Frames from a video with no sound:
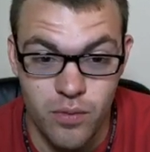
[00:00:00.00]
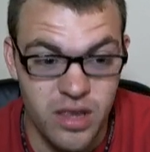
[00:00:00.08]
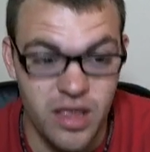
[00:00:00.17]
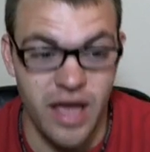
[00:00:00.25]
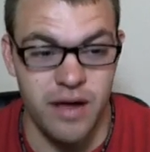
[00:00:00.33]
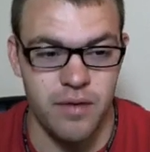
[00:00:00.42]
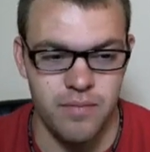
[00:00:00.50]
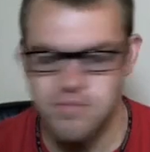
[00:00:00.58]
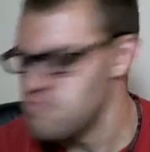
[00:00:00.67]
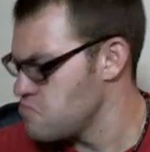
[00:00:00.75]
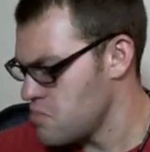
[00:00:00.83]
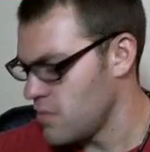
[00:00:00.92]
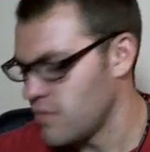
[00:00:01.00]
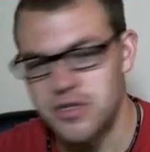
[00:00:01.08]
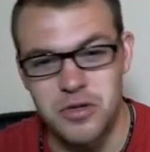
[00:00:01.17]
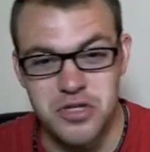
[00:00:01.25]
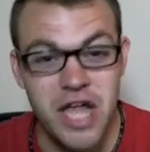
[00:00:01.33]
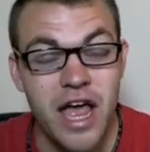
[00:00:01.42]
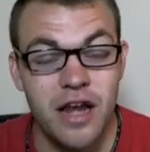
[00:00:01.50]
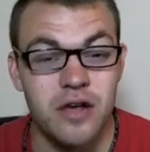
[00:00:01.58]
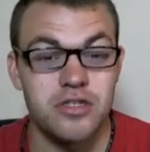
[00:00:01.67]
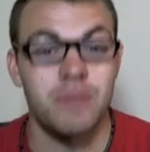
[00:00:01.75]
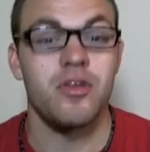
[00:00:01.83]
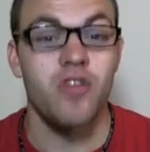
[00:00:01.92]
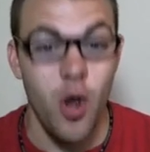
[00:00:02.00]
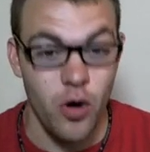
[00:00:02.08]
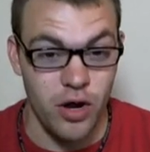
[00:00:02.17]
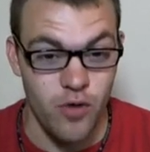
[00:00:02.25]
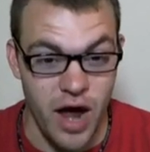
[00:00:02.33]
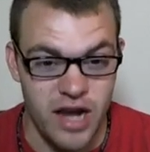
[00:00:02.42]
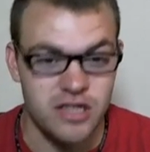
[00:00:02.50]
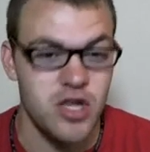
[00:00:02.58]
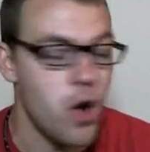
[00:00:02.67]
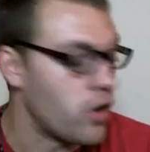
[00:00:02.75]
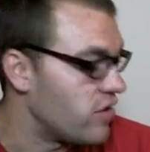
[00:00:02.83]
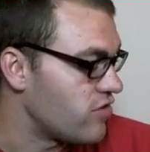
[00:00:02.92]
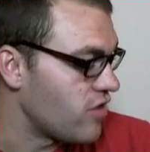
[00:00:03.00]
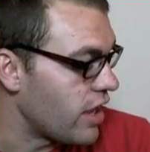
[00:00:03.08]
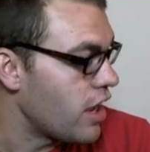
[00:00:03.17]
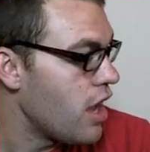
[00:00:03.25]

he like, so Stan goes up to Token, right, and Token's like,